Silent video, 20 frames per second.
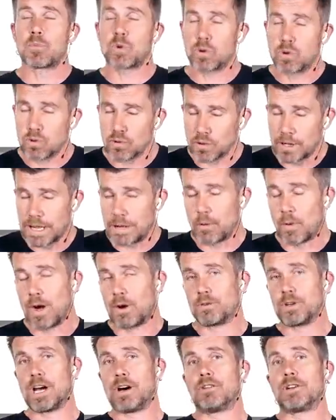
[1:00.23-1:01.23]
Pretty
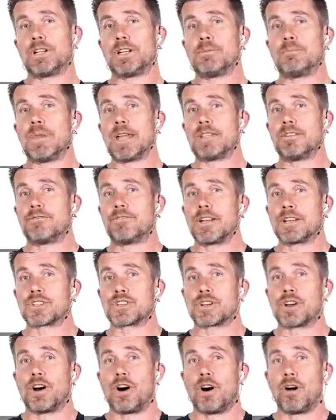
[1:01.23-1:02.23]
well-known
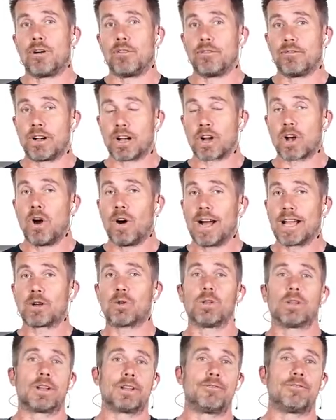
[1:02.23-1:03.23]
manufacturer of
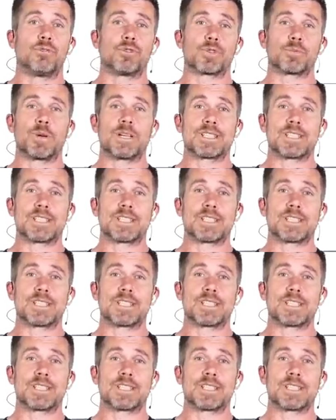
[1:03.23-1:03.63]
high-quality forged